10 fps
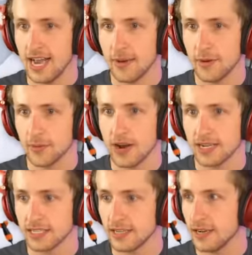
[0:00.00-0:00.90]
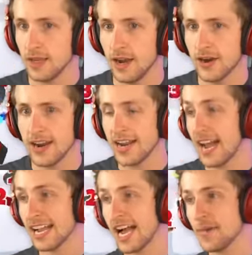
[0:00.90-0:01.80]
I'm impressed. All right,
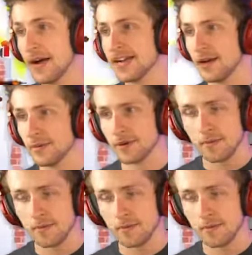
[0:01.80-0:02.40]
I got my number.